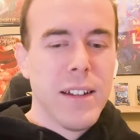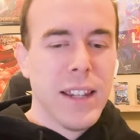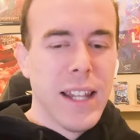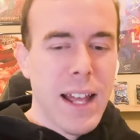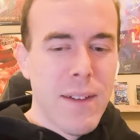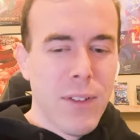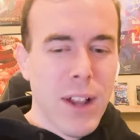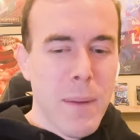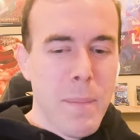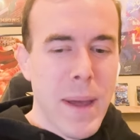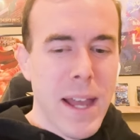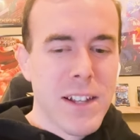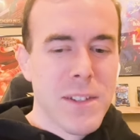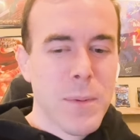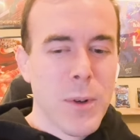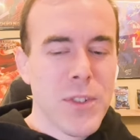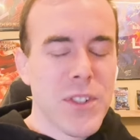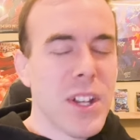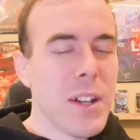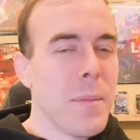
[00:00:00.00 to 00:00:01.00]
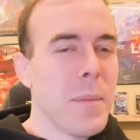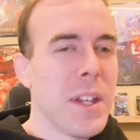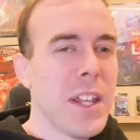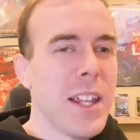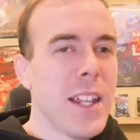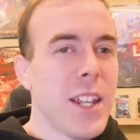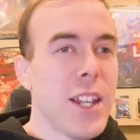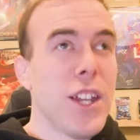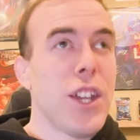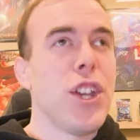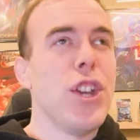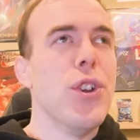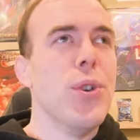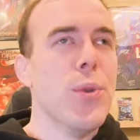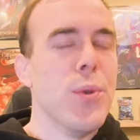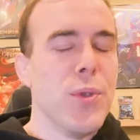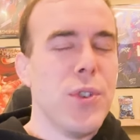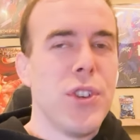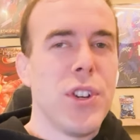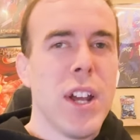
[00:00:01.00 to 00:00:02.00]
level up expo is gonna be
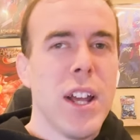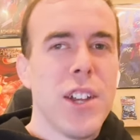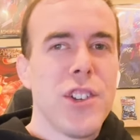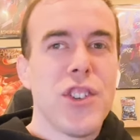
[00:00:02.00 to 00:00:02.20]
huge